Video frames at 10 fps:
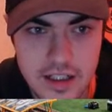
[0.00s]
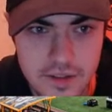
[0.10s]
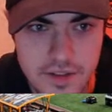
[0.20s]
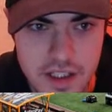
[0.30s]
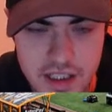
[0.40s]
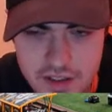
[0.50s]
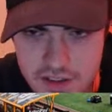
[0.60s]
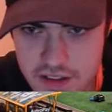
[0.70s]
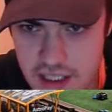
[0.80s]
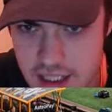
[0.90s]
after
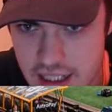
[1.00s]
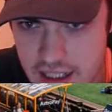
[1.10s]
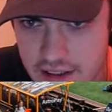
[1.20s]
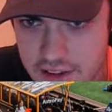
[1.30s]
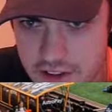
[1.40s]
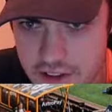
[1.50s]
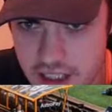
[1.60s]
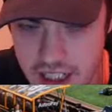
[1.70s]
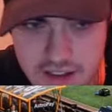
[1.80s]
this. And yeah,